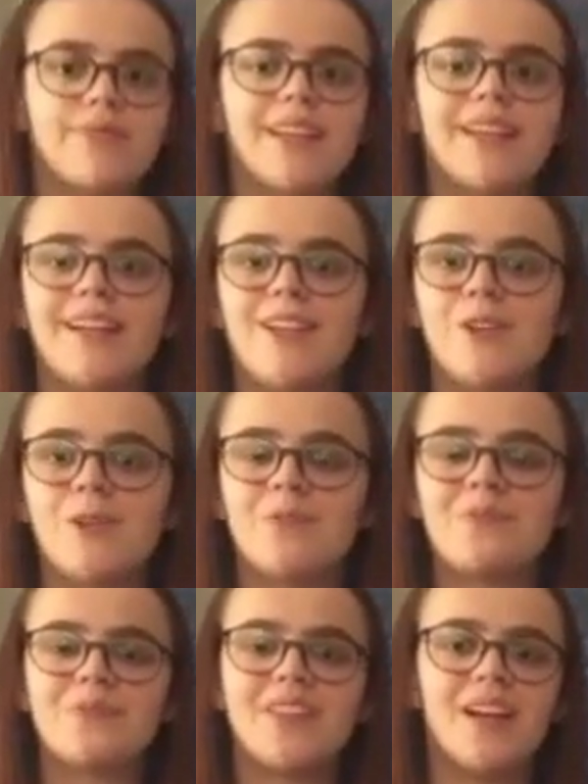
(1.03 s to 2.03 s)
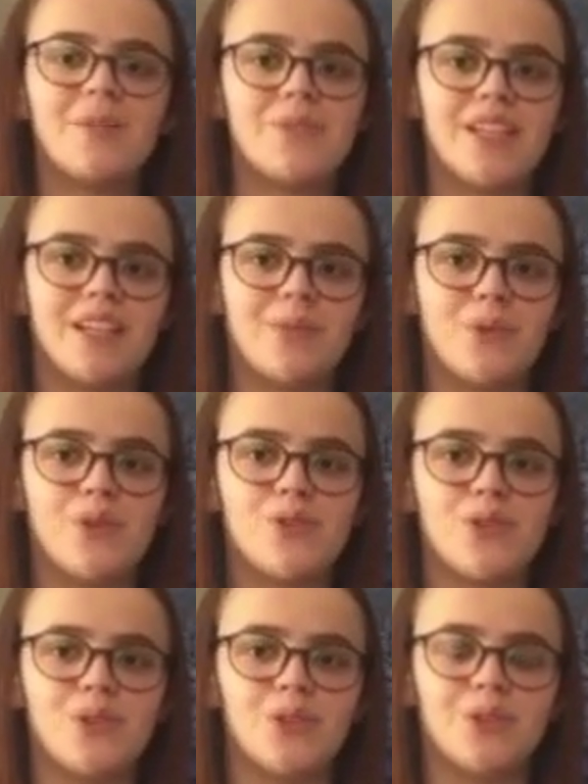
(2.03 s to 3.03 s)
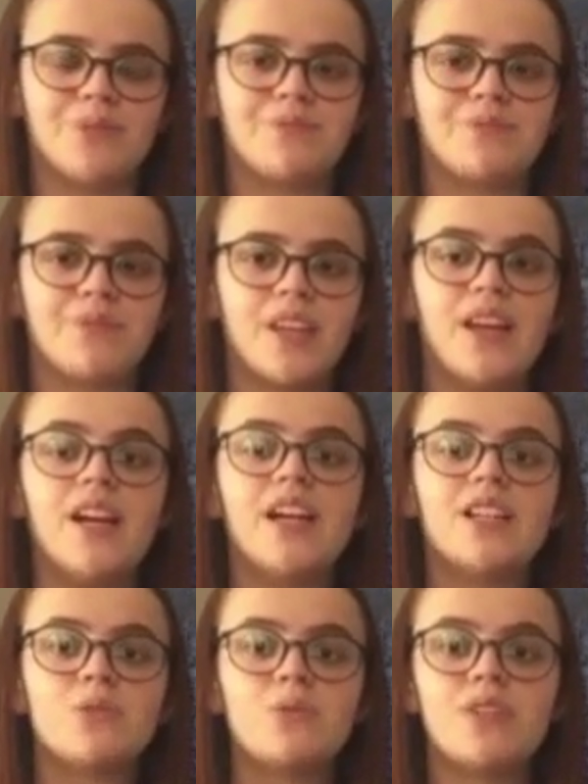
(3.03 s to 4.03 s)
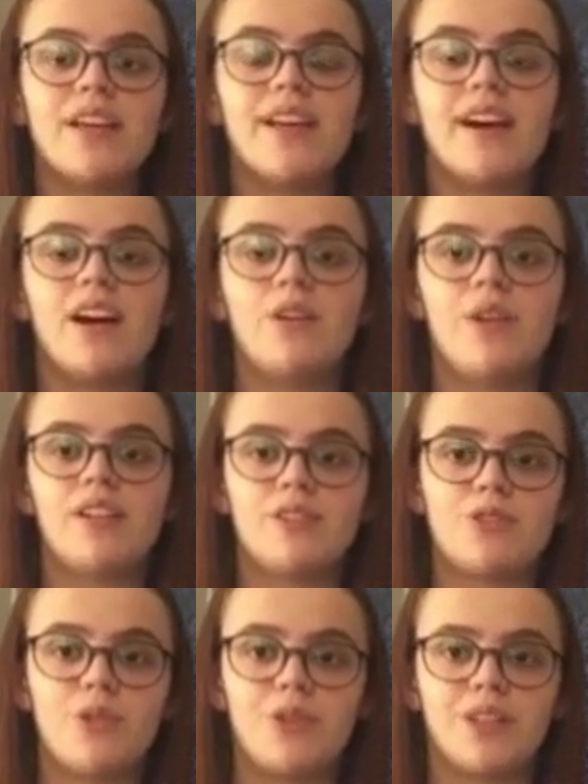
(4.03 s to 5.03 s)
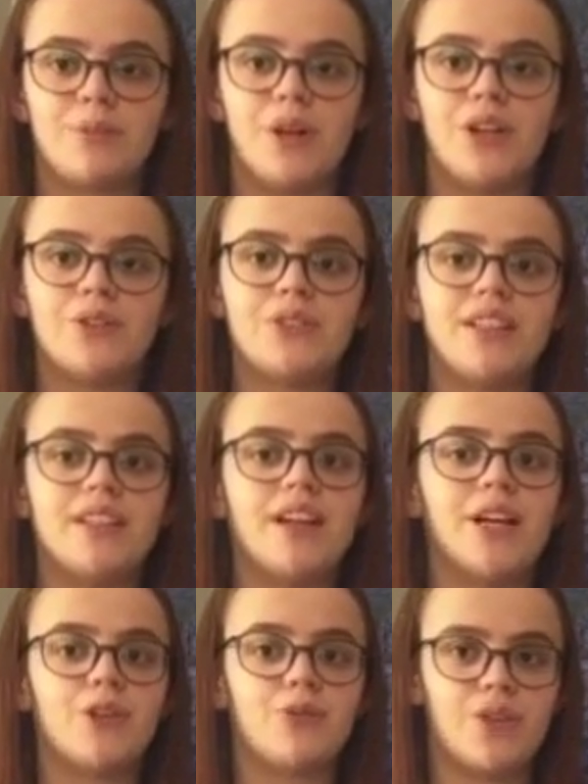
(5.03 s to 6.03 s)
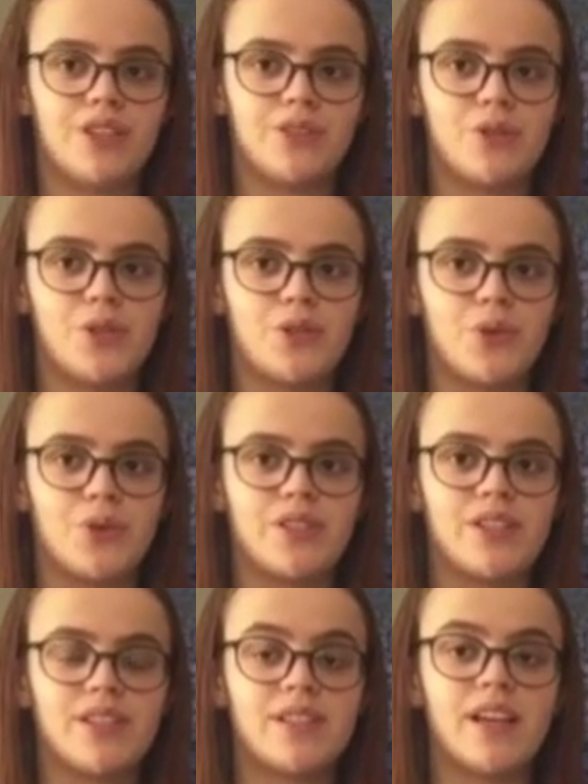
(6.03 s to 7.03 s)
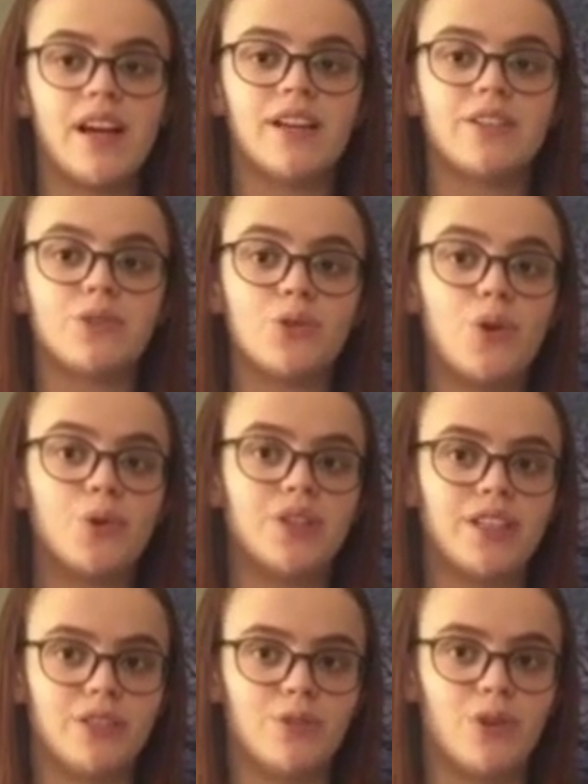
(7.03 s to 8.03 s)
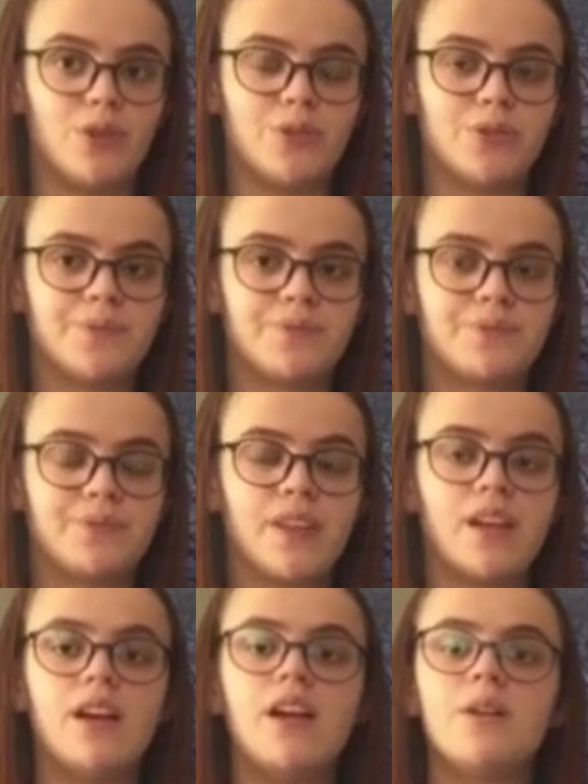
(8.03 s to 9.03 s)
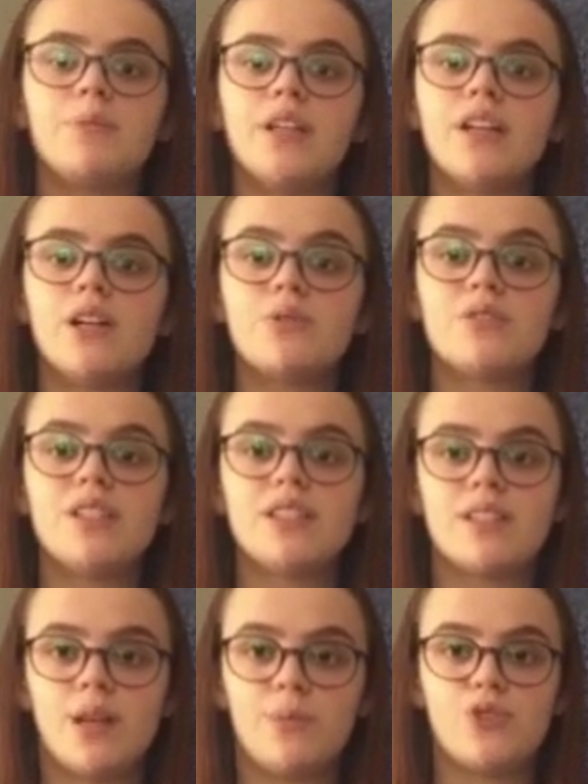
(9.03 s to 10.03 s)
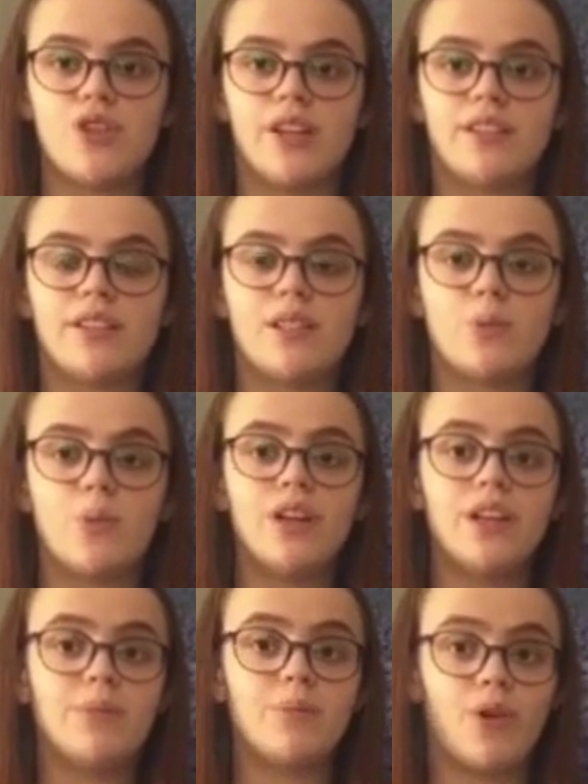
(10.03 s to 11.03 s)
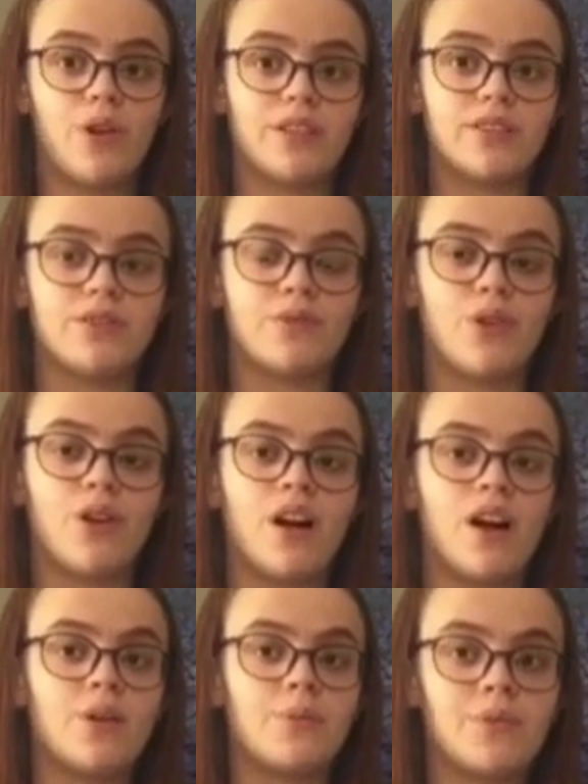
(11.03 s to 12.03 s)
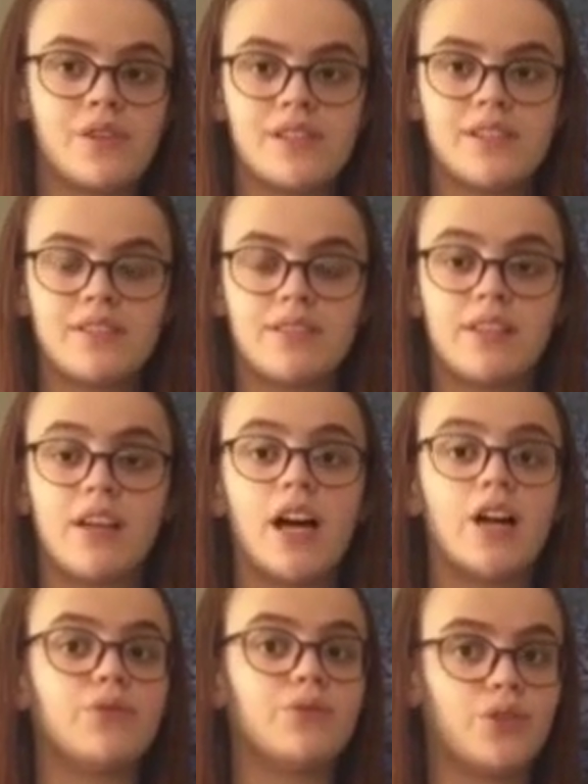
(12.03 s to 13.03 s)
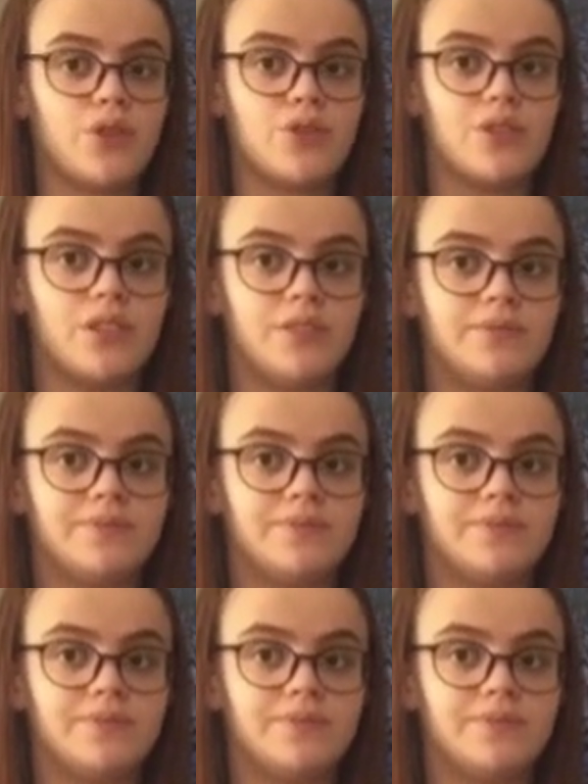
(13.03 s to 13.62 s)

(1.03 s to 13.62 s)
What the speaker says: Hello, I'm ZEYNEP HOŞOÐLU. Today I want to talk about decline of water resources and drought in the world. Because this subject is very important for our present and future.